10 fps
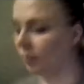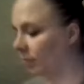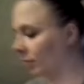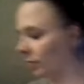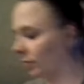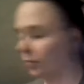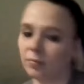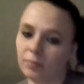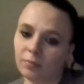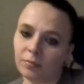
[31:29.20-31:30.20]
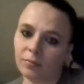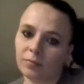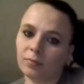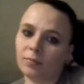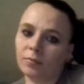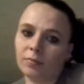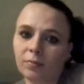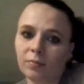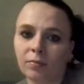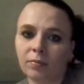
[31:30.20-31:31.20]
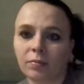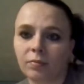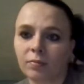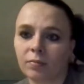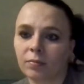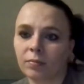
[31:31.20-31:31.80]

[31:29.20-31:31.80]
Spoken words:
No words are spoken by the person on screen.